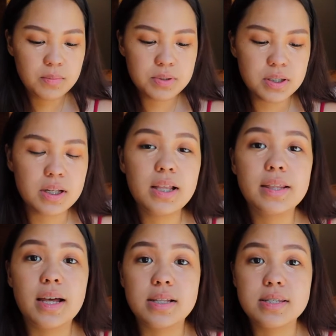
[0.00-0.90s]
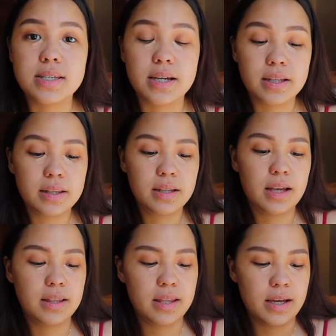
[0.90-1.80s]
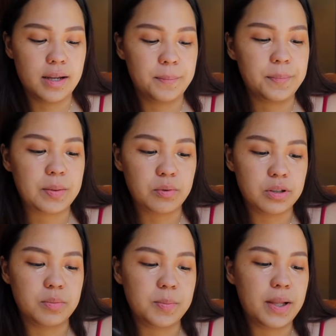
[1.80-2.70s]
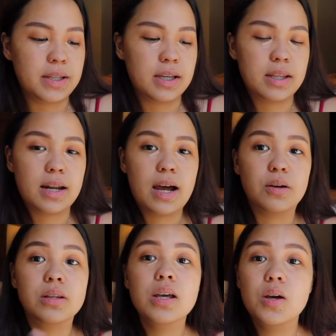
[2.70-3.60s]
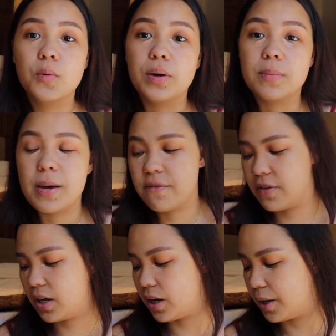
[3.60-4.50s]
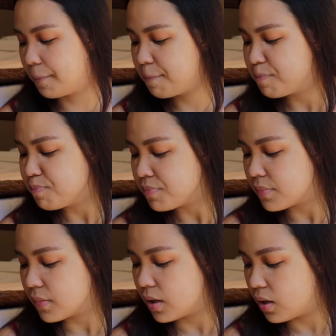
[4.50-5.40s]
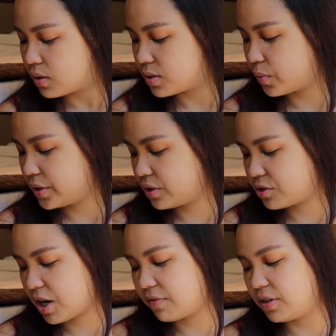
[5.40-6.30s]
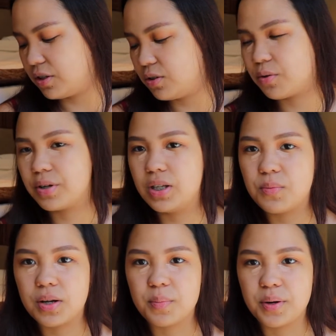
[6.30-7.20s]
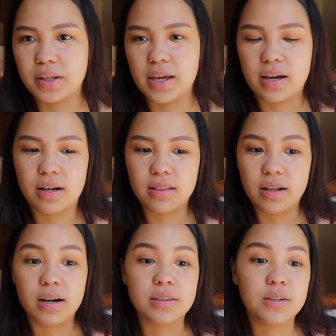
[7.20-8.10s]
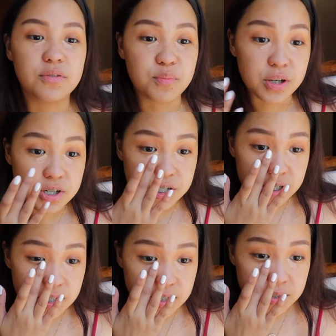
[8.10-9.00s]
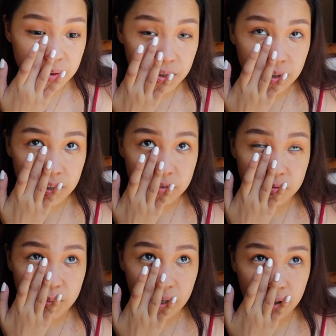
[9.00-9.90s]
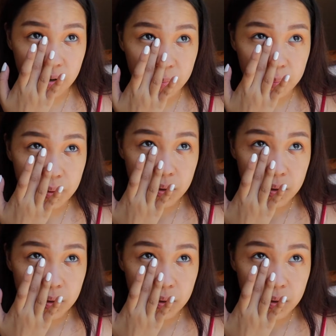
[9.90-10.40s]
Just gonna let that sit and then I'm going to be blending that out with my finger. So when you're traveling, you don't really want to bring like a lot of brushes or a lot of makeup.